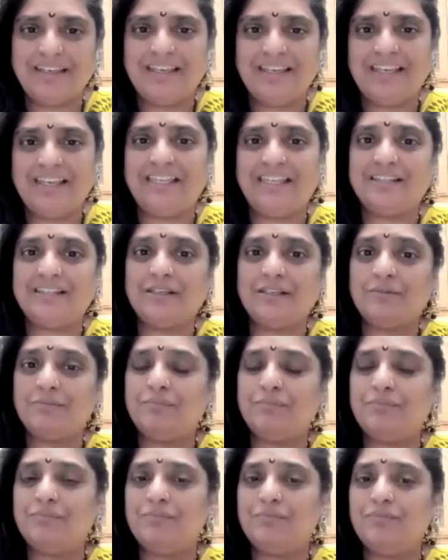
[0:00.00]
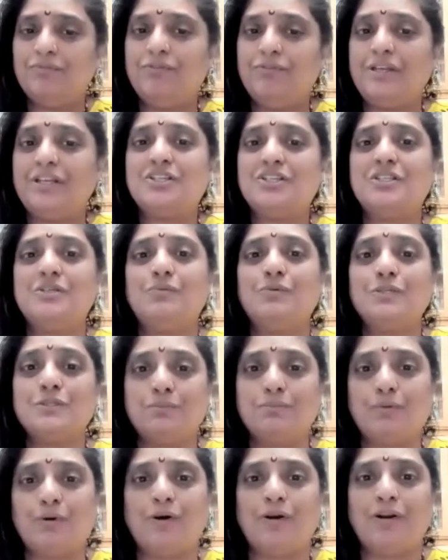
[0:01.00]
When she was
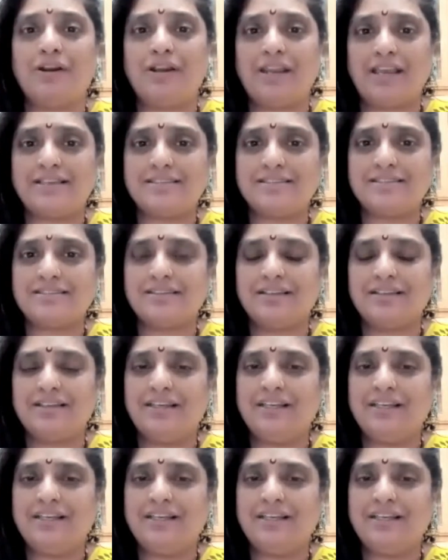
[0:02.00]
born as